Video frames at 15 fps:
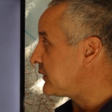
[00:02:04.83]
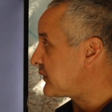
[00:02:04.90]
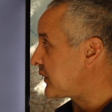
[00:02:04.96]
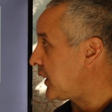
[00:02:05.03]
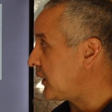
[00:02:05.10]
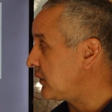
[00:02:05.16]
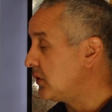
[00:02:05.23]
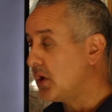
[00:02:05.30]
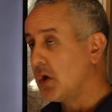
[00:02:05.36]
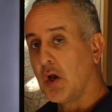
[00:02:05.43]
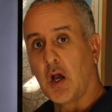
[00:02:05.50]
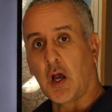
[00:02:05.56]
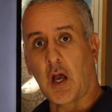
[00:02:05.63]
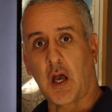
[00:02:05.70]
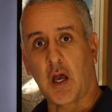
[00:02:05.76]
So
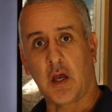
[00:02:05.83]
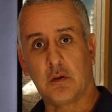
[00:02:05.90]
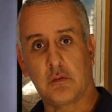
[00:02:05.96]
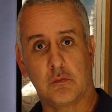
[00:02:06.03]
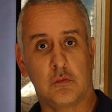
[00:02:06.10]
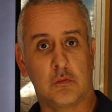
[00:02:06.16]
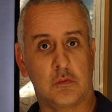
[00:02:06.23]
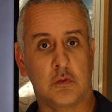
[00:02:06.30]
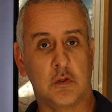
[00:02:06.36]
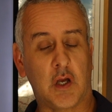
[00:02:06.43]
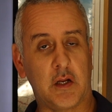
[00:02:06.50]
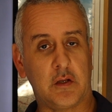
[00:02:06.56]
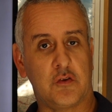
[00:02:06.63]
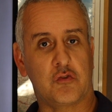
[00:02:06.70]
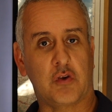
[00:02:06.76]

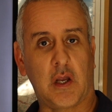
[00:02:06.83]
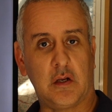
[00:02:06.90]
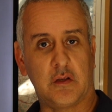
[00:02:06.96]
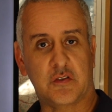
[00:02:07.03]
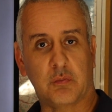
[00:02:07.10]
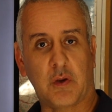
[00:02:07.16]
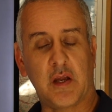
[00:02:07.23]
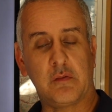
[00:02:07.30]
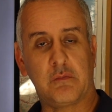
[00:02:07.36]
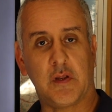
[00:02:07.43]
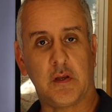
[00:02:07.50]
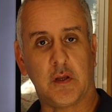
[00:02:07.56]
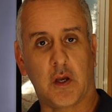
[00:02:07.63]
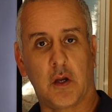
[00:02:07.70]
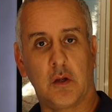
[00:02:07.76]
like the trailer sway
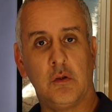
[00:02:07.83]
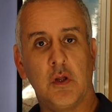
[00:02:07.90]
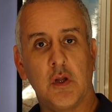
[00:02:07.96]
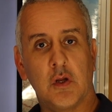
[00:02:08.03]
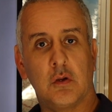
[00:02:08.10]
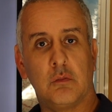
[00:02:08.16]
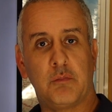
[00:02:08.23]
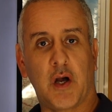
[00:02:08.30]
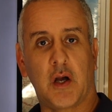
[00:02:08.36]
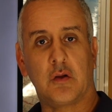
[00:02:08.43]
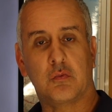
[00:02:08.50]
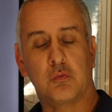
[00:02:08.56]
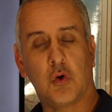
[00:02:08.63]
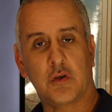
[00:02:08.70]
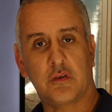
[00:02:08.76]
video,
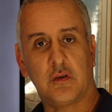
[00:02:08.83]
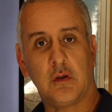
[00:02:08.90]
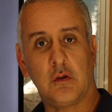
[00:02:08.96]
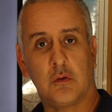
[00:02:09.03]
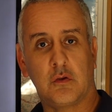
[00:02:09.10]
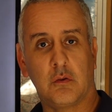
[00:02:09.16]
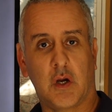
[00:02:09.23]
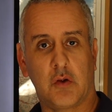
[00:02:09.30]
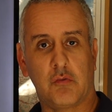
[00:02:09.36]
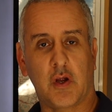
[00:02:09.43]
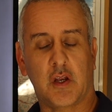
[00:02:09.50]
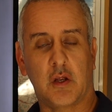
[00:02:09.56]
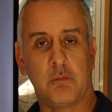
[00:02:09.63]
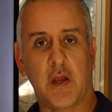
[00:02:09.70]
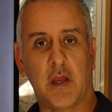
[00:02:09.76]
but what do I
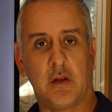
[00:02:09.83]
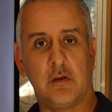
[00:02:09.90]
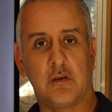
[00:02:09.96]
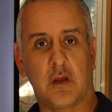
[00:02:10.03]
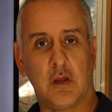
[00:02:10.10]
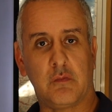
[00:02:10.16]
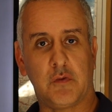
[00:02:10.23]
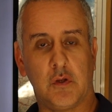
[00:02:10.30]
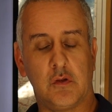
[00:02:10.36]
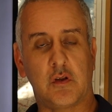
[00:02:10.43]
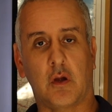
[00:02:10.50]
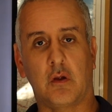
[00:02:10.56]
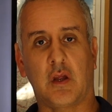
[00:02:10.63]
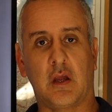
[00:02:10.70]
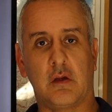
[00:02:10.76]
recommend if you
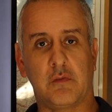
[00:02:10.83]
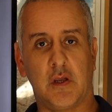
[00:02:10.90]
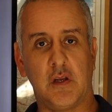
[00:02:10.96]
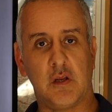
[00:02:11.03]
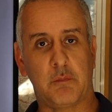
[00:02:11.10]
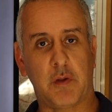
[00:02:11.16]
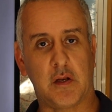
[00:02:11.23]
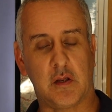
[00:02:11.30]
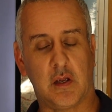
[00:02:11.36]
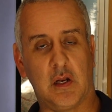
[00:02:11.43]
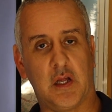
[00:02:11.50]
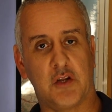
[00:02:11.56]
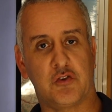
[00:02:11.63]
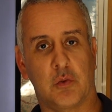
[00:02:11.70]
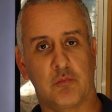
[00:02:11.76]
don't have independent
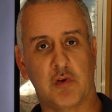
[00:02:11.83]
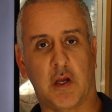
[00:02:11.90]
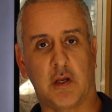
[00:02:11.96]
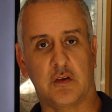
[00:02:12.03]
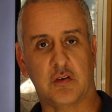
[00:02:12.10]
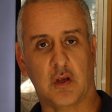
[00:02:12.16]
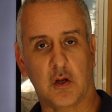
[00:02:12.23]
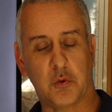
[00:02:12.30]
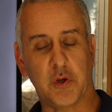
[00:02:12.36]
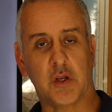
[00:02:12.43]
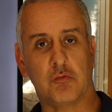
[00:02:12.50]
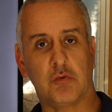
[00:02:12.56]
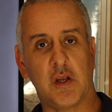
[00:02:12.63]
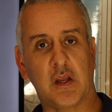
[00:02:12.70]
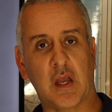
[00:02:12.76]
electric brakes? So a
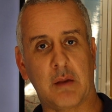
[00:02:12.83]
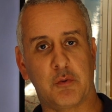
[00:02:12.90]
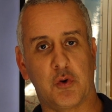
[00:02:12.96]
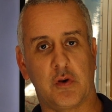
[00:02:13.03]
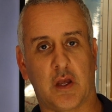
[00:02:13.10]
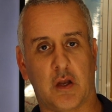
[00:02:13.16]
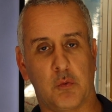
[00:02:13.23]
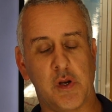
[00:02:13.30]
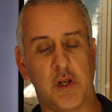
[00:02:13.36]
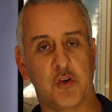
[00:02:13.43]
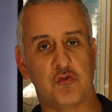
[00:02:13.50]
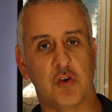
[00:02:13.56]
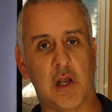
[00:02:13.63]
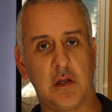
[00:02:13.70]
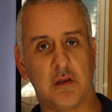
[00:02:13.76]
quick recap on that. When a
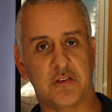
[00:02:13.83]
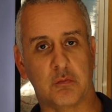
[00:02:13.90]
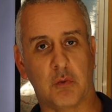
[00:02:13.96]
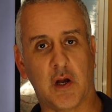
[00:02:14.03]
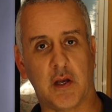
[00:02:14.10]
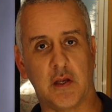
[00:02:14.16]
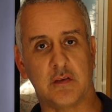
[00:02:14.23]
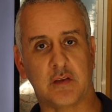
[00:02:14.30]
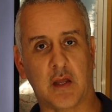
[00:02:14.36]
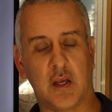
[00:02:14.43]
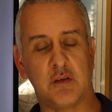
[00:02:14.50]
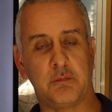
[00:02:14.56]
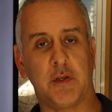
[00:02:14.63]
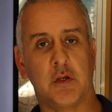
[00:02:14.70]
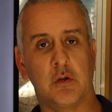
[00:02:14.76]
trailer sways, that
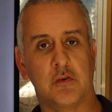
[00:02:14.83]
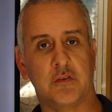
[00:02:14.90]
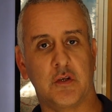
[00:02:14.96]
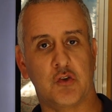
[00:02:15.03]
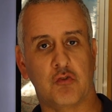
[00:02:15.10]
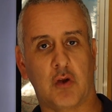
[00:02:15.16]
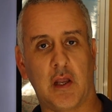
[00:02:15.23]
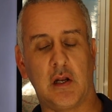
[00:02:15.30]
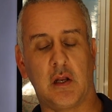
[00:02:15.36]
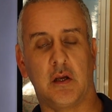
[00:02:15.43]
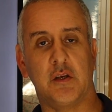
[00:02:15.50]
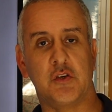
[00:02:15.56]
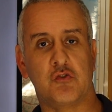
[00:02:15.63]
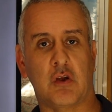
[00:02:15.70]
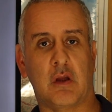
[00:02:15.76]
is because the trailer
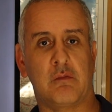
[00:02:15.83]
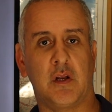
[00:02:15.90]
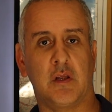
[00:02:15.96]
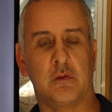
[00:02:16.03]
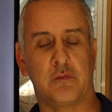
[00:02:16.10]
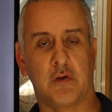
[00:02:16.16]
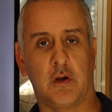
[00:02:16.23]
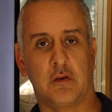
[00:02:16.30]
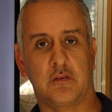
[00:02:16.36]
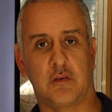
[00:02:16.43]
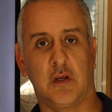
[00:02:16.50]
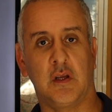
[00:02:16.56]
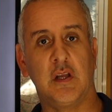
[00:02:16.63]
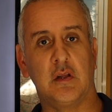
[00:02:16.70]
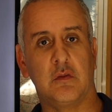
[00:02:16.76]
is traveling
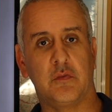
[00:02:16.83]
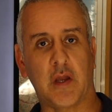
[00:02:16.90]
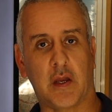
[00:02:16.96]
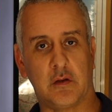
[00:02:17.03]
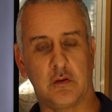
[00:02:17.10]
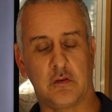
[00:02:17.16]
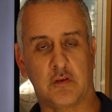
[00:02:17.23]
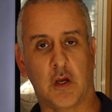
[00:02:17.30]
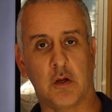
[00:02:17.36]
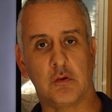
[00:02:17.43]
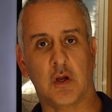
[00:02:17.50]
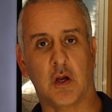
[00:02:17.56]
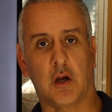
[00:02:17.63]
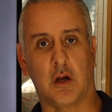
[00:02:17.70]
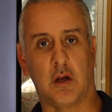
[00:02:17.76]
faster than the tow
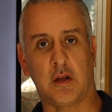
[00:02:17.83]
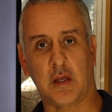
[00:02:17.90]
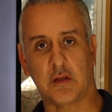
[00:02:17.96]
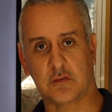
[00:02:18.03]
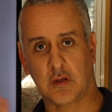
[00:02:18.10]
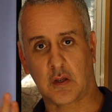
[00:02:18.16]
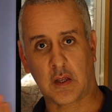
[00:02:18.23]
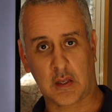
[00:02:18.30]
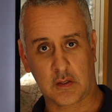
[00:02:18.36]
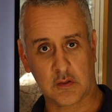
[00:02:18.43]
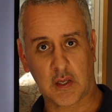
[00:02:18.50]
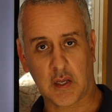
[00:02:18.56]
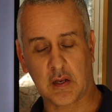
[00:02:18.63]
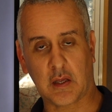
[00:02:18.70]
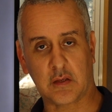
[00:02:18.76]
car, and that's,
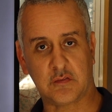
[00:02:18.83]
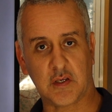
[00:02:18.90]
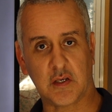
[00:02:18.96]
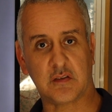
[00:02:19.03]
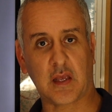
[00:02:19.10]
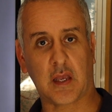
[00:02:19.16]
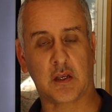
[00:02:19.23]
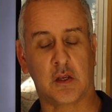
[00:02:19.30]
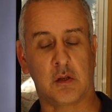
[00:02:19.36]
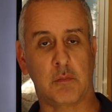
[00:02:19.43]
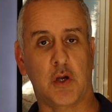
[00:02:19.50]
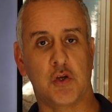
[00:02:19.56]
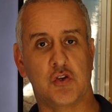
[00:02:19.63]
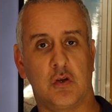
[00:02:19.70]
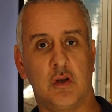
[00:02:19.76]
you get that zigzagging
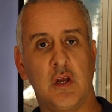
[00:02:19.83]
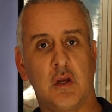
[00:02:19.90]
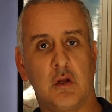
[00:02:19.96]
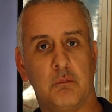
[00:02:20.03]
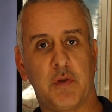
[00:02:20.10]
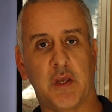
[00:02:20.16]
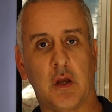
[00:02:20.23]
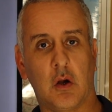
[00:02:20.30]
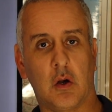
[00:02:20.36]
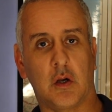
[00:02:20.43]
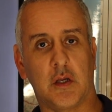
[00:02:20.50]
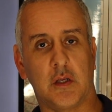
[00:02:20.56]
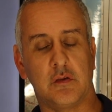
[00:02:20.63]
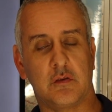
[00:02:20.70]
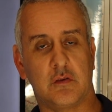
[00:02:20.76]
motion
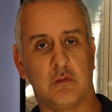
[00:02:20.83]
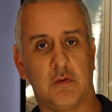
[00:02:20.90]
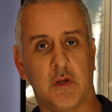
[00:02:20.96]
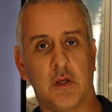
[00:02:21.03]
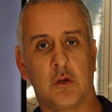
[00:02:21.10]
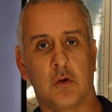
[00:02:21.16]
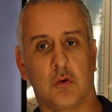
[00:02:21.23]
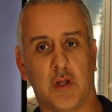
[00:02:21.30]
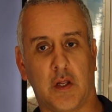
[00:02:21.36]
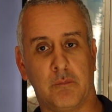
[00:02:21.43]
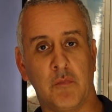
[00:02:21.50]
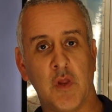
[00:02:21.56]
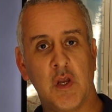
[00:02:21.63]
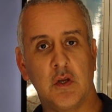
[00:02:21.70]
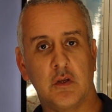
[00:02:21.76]
behind the vehicle then.
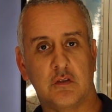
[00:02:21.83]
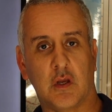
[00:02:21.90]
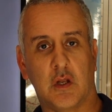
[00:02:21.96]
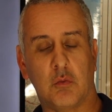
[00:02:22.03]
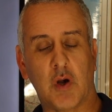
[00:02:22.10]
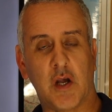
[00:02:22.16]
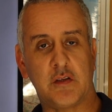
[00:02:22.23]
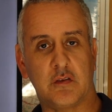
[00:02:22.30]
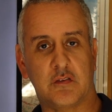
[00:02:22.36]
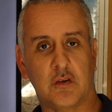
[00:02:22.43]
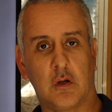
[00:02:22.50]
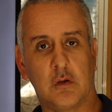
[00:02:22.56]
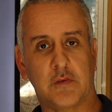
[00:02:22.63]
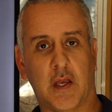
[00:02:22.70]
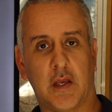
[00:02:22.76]
So the way to
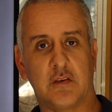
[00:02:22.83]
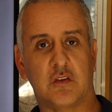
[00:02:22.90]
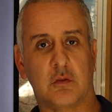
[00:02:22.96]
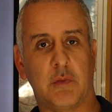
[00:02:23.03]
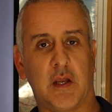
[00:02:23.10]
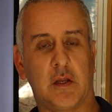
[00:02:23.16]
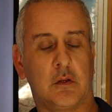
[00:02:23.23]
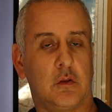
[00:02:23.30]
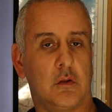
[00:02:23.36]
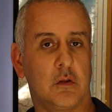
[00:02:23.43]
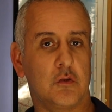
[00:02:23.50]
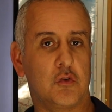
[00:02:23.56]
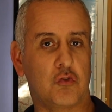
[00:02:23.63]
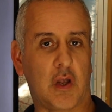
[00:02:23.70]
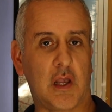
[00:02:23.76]
solve that is to make
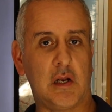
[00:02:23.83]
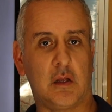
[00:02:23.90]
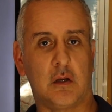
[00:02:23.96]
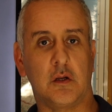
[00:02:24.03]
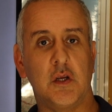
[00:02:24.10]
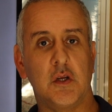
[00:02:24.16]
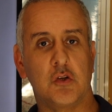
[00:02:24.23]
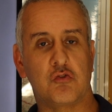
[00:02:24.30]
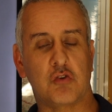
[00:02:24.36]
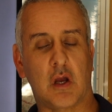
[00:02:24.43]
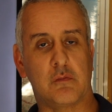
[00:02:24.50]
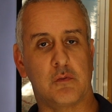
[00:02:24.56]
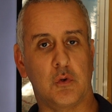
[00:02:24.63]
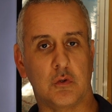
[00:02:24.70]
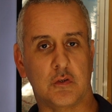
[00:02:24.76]
the trailer
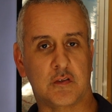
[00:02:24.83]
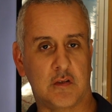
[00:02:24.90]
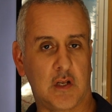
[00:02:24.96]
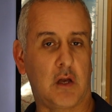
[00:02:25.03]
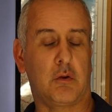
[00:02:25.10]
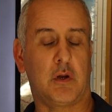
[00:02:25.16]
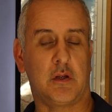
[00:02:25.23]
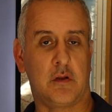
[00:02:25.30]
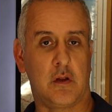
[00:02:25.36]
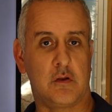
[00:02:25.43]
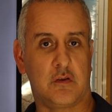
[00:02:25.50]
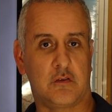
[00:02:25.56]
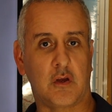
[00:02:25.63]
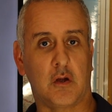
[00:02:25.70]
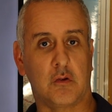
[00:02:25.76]
travel slower than
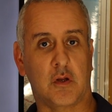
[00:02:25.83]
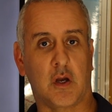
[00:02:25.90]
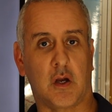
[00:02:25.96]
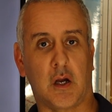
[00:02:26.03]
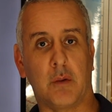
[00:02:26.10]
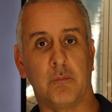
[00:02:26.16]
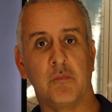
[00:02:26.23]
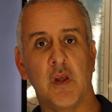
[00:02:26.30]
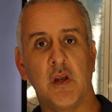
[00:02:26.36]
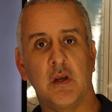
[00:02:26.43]
the tow car.